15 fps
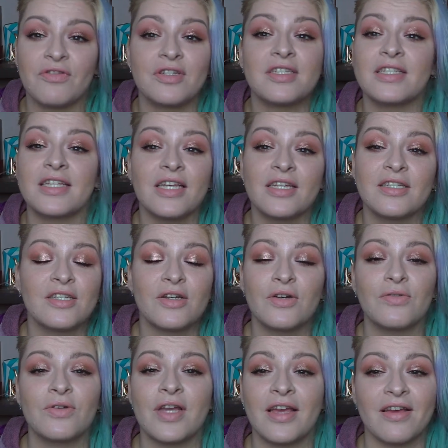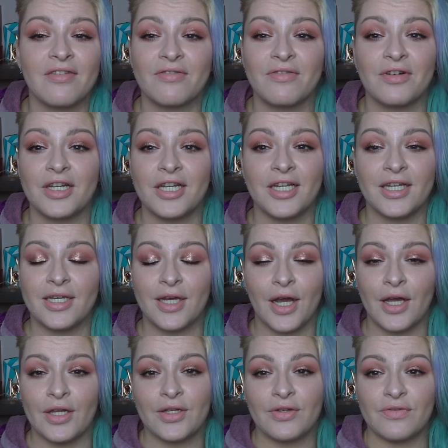skin tone, every
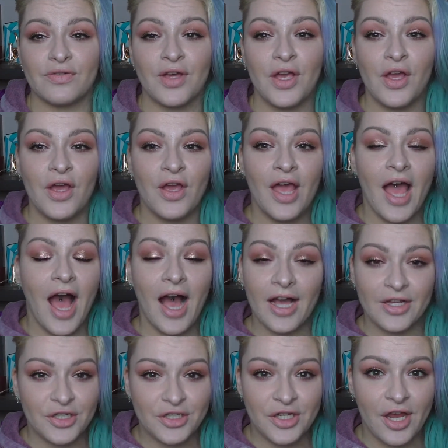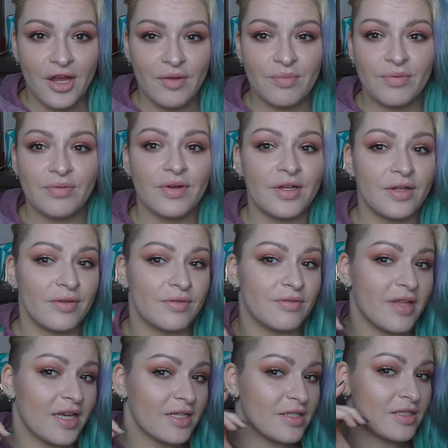kind of eye shape.
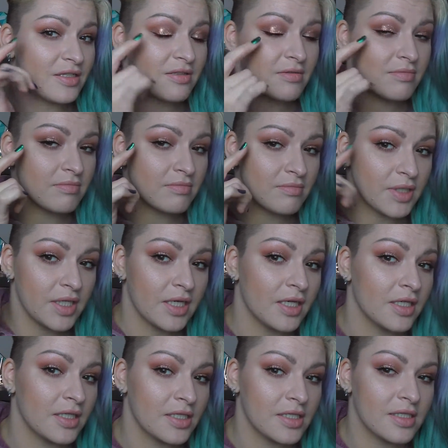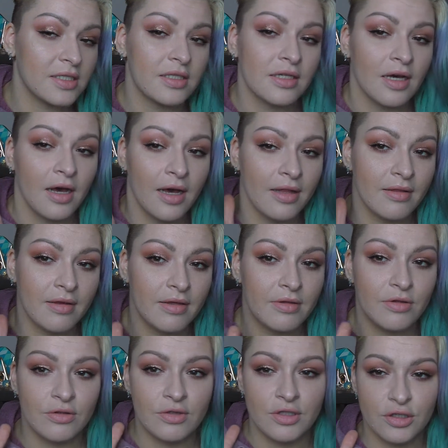That's because the
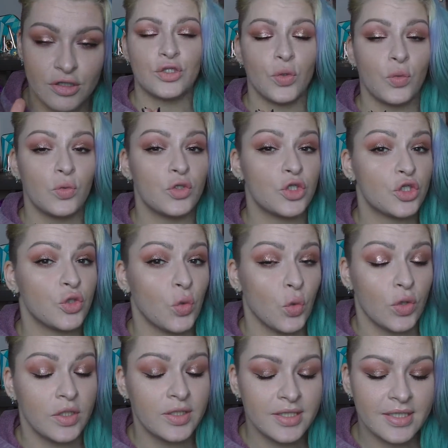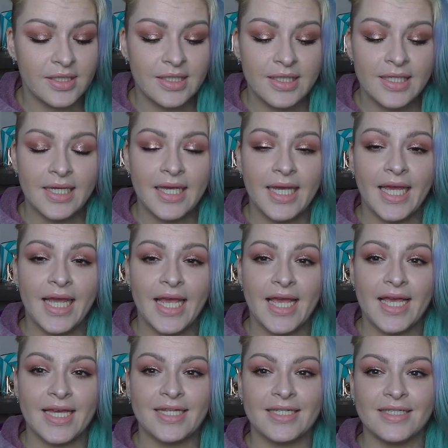eyeliner is so short.
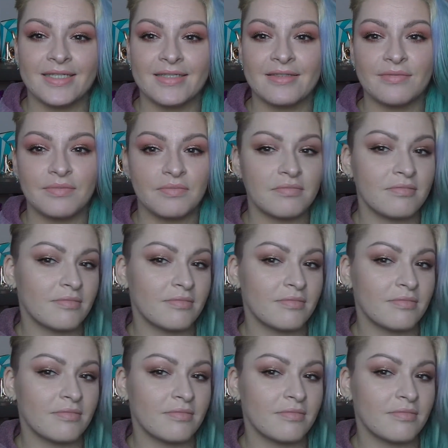And